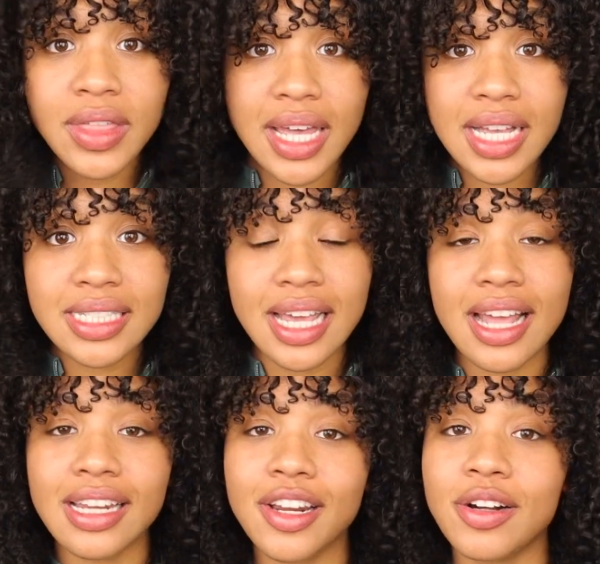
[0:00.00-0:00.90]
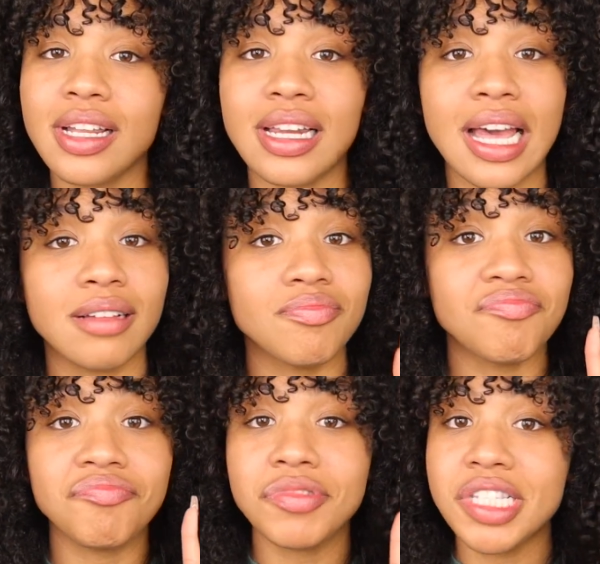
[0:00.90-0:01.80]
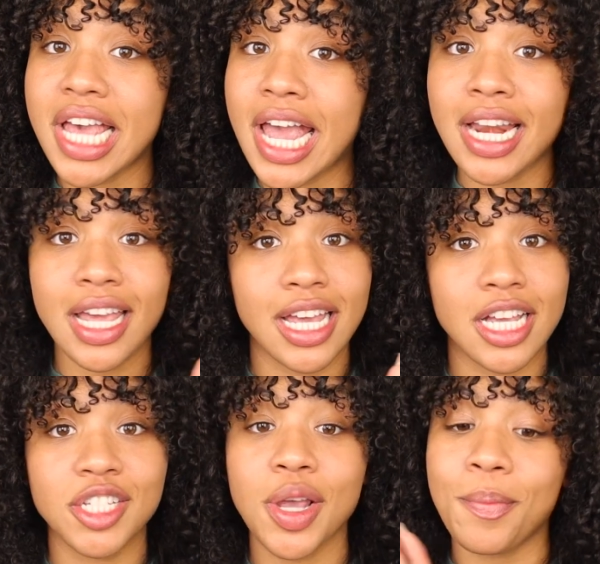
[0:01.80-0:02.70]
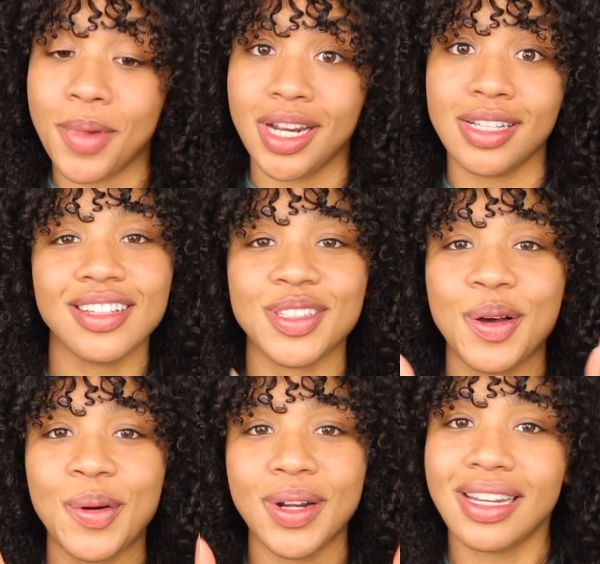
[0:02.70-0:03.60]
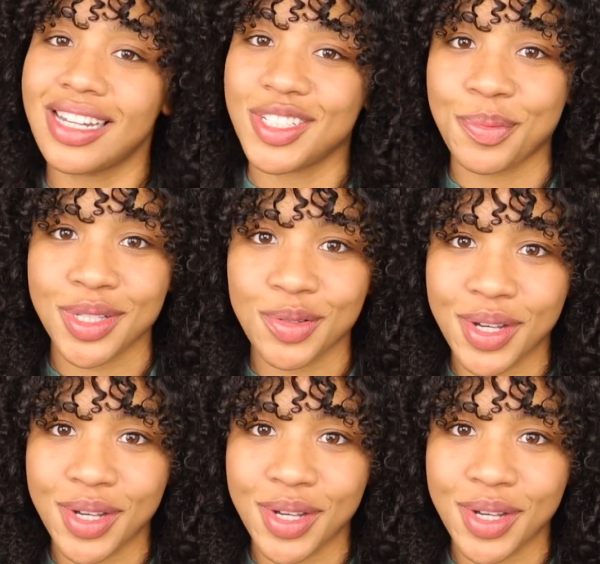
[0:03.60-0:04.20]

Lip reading: this in literally like 10-ish minutes. So let's jump into